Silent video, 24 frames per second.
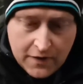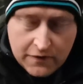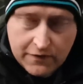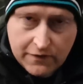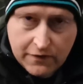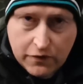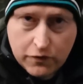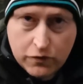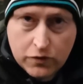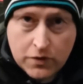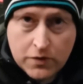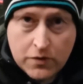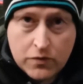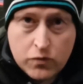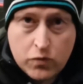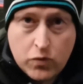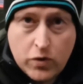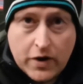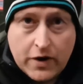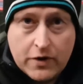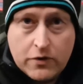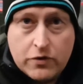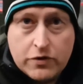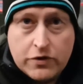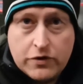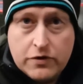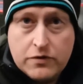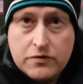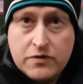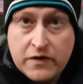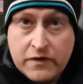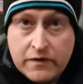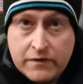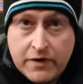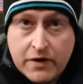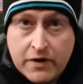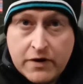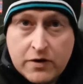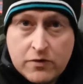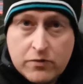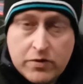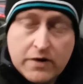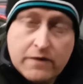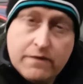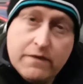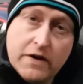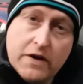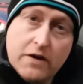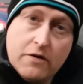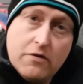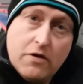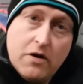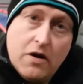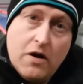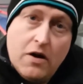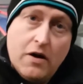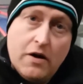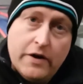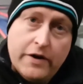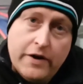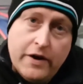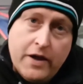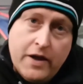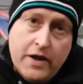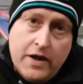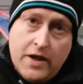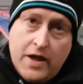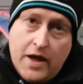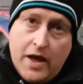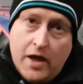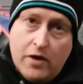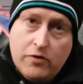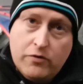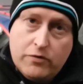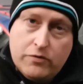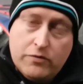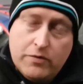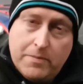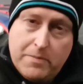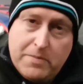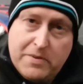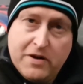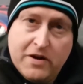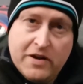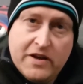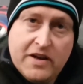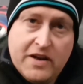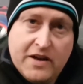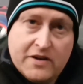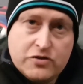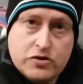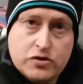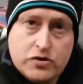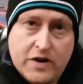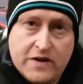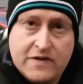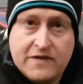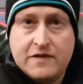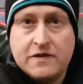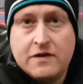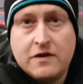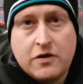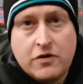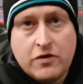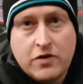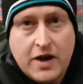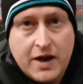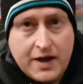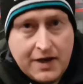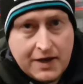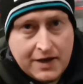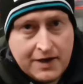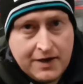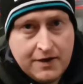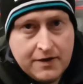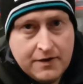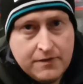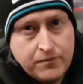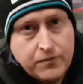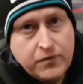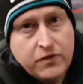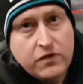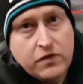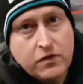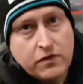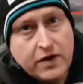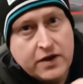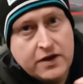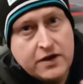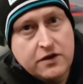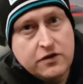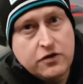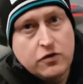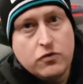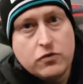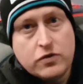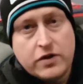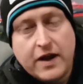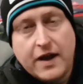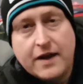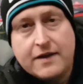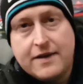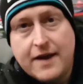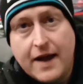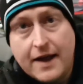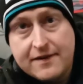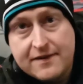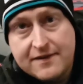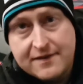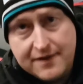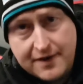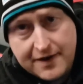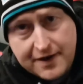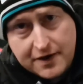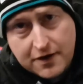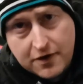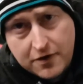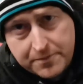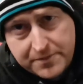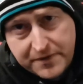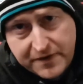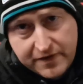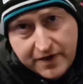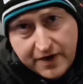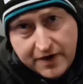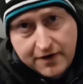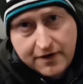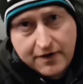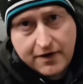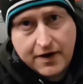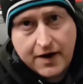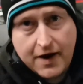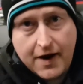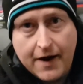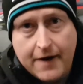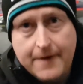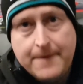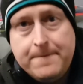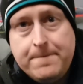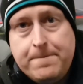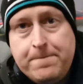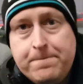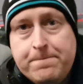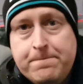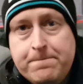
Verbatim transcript: So what I'm going to do is a very quick video on how to apply that dressing correctly so that you don't get that sling up the side of the car.